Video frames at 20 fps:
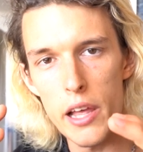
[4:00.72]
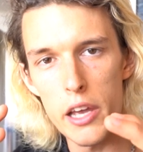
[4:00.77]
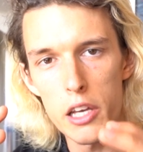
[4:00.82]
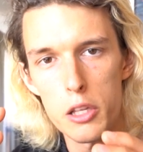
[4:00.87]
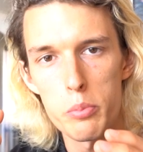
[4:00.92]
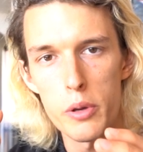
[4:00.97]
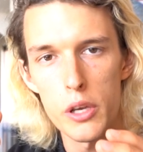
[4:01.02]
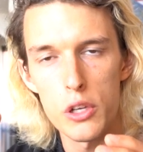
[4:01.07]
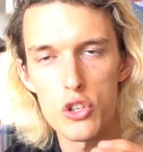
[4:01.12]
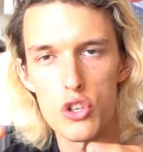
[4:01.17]

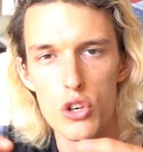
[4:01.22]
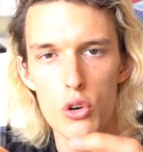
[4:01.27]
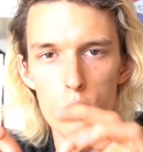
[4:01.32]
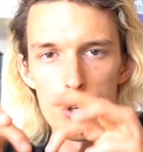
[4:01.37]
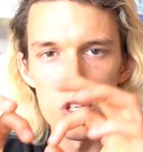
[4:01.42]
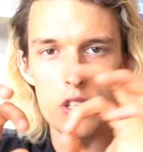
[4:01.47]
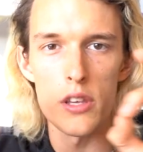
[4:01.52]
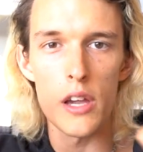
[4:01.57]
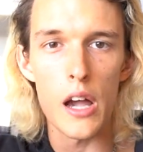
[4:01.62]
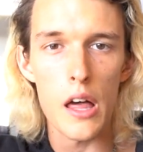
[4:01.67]
liked picture
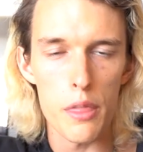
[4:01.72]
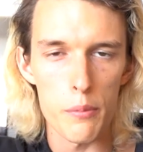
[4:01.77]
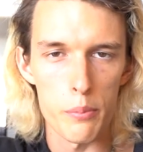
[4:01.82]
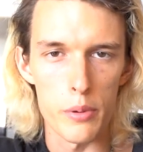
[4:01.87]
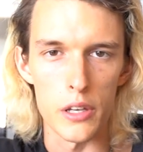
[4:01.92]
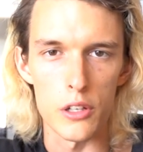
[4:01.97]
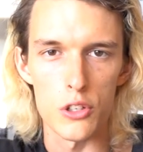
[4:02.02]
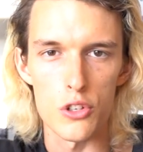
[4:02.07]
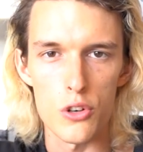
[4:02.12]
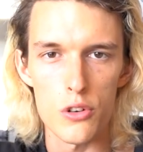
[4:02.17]
with the other
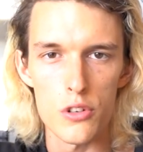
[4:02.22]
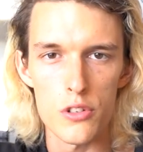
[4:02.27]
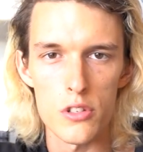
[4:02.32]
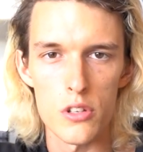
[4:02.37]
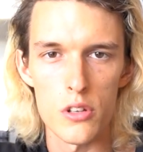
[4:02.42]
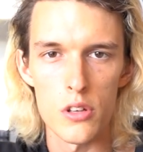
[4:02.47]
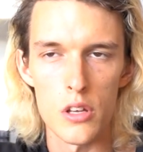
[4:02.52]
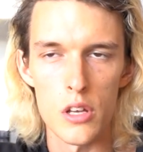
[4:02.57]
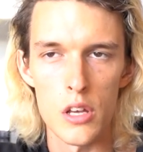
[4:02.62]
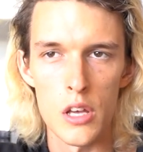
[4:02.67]
pictures,